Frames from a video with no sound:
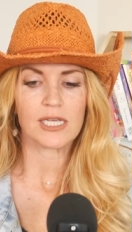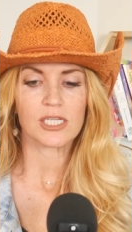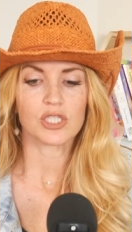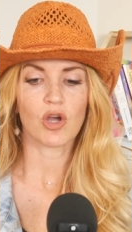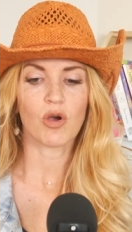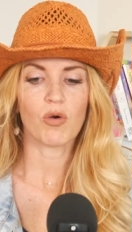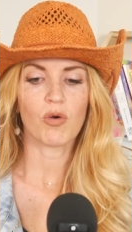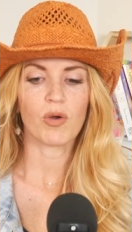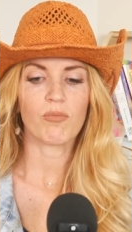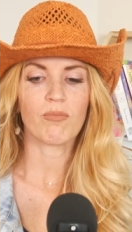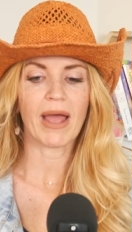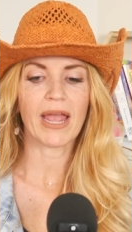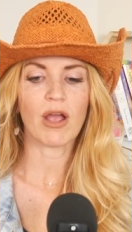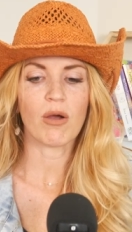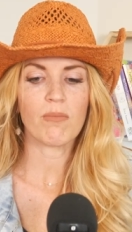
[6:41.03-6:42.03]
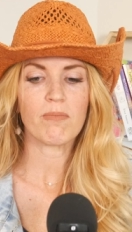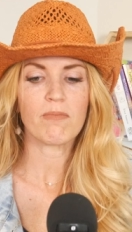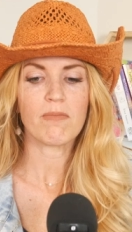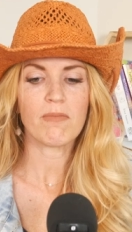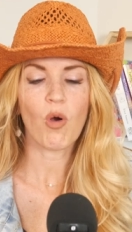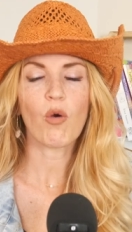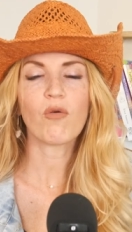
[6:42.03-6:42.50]
So my
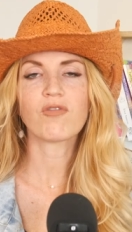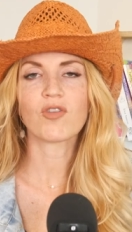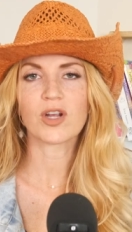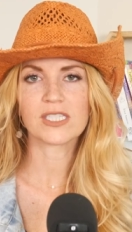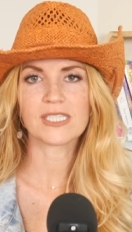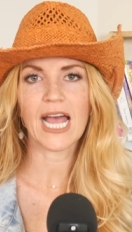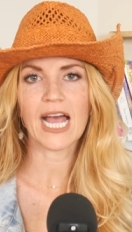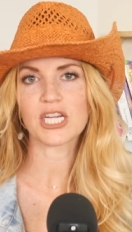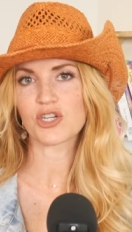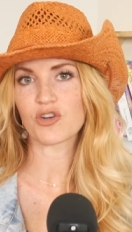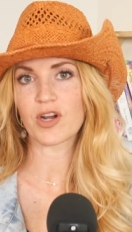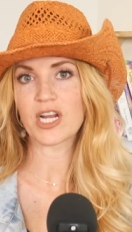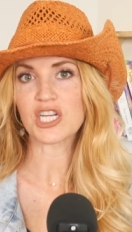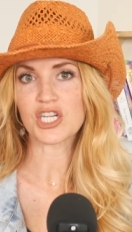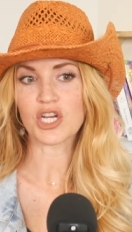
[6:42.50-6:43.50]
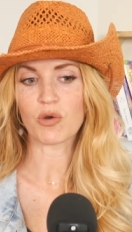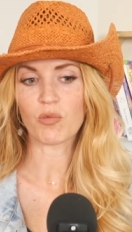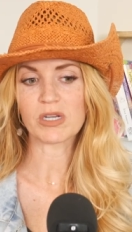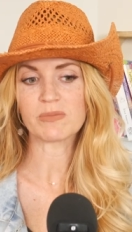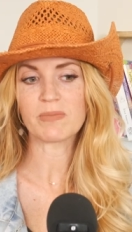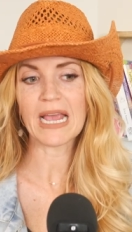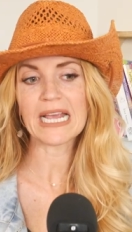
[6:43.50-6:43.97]
over exaggeration
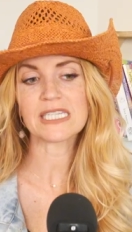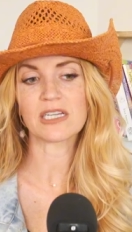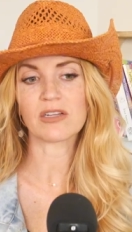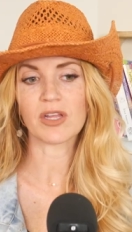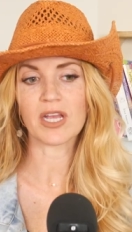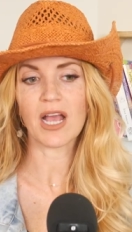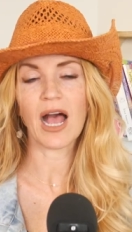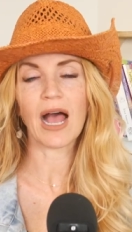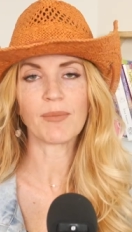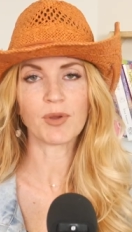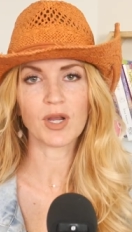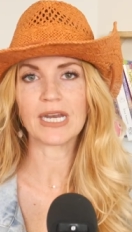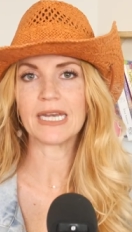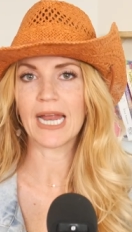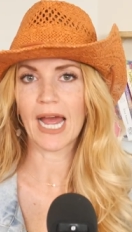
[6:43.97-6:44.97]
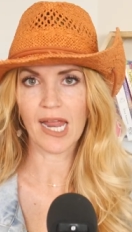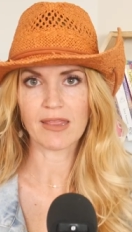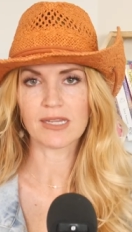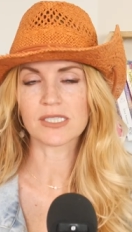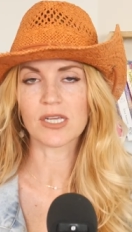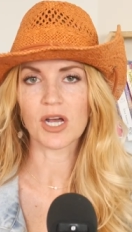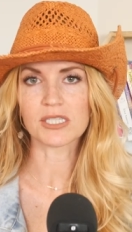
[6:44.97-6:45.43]
was basically, I'm going to die in
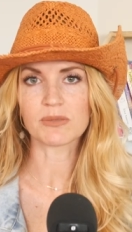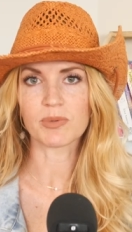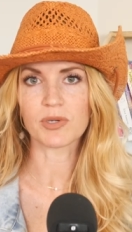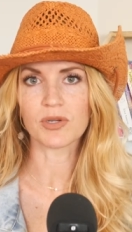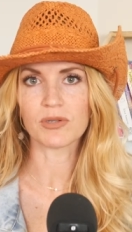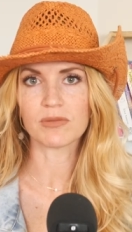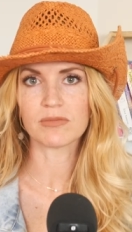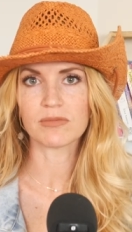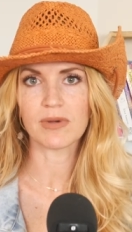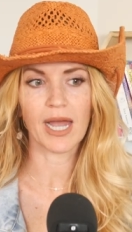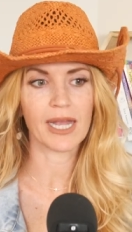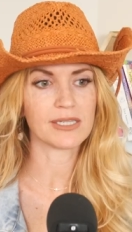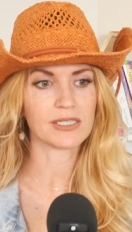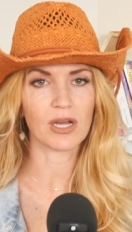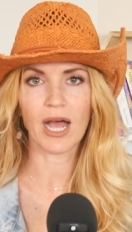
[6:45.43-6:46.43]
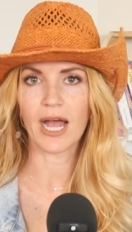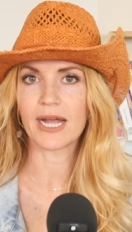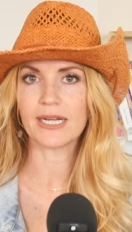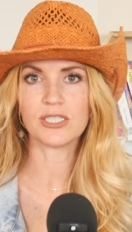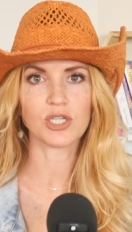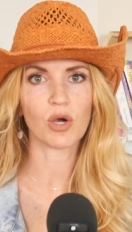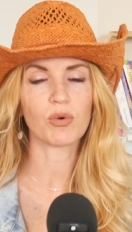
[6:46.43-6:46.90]
this hospital. I t-
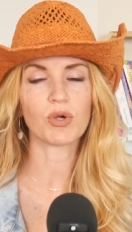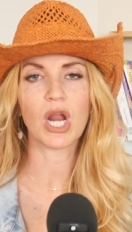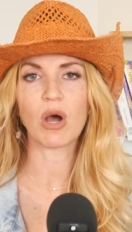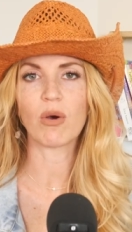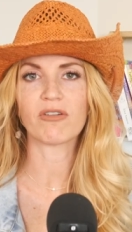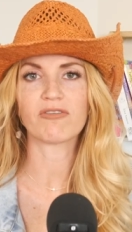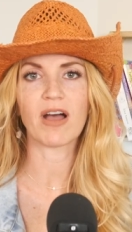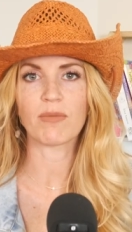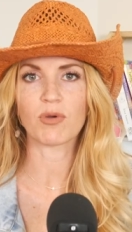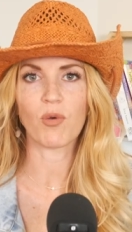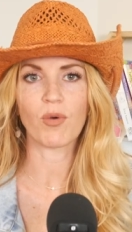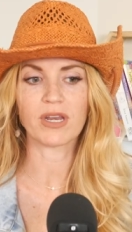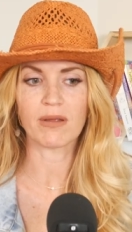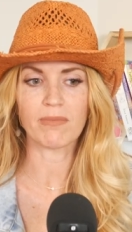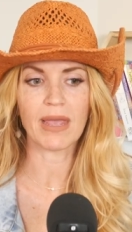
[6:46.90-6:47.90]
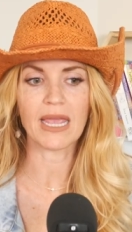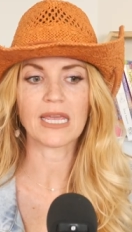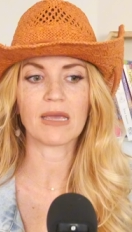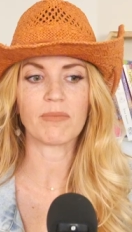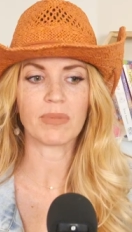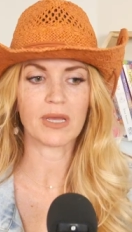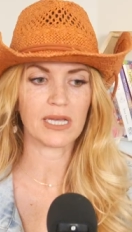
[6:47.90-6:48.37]
I don't know if I'm going to make
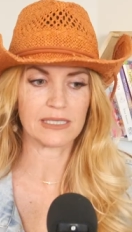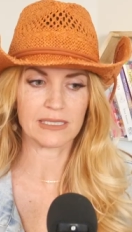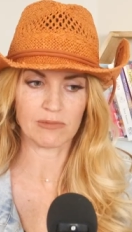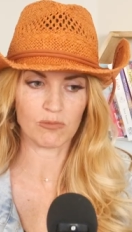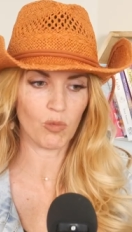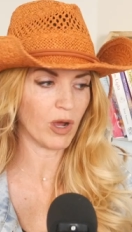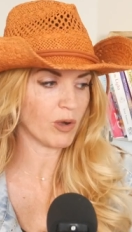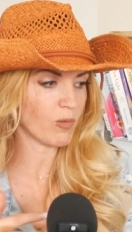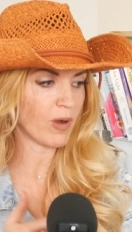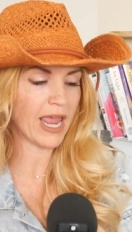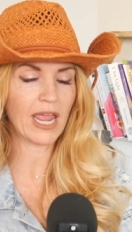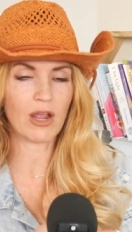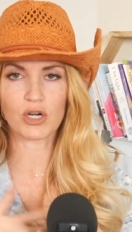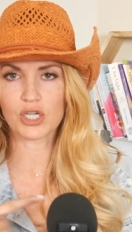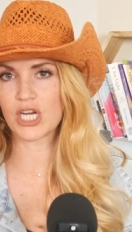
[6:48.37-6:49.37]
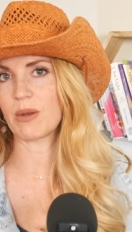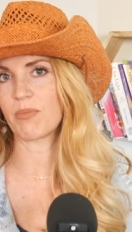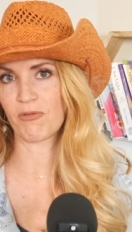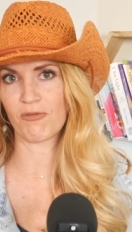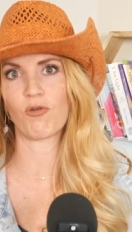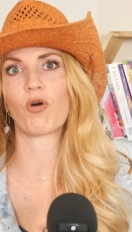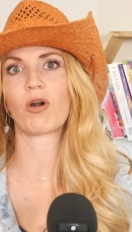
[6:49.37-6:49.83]
it because, in one way or shape
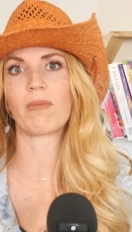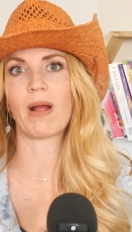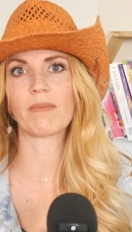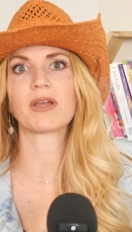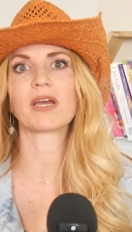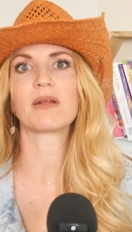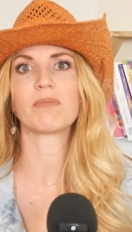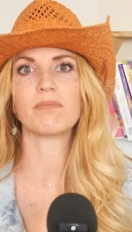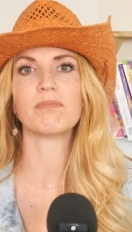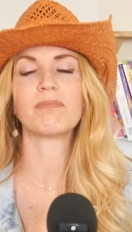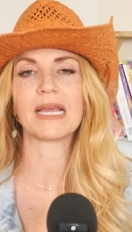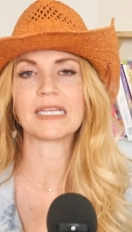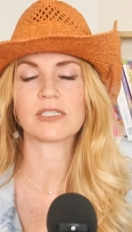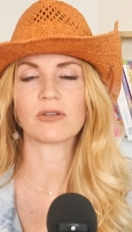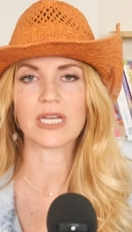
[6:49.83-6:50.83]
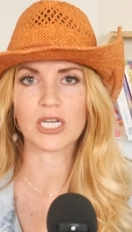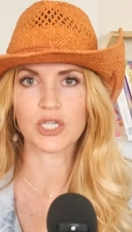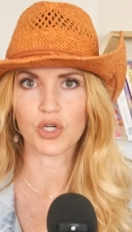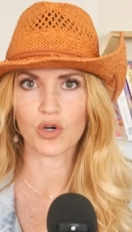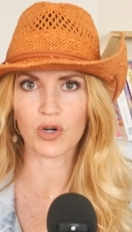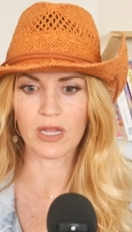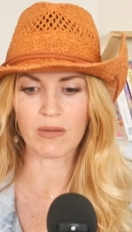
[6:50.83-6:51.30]
or form, I'm going to basically
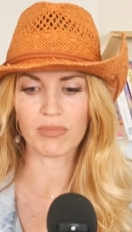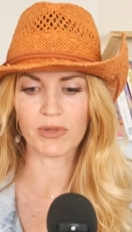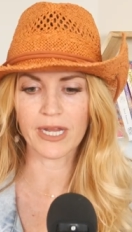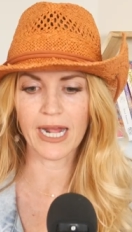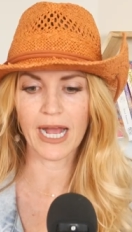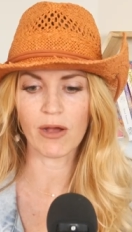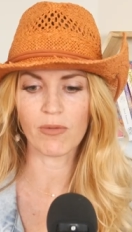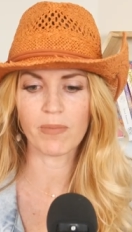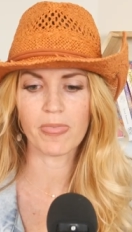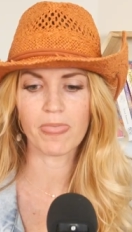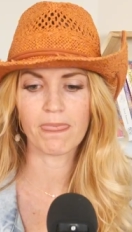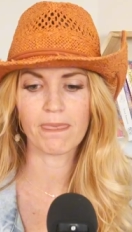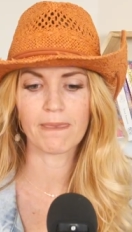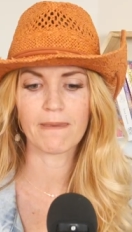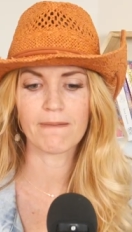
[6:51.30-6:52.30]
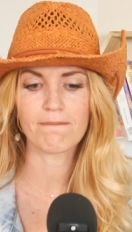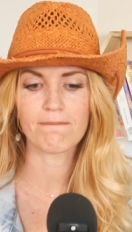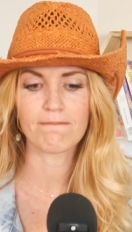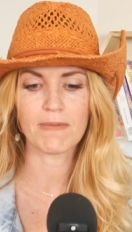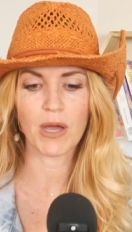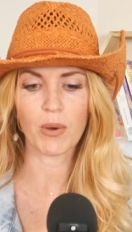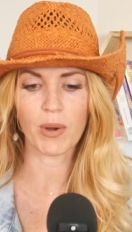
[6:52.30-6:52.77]
internally bleed out.
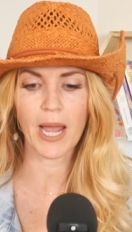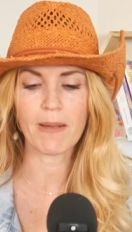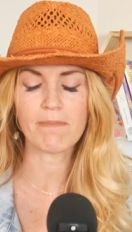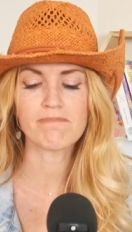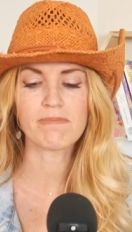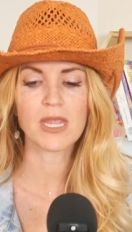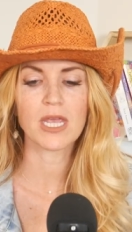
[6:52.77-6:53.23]
Okay.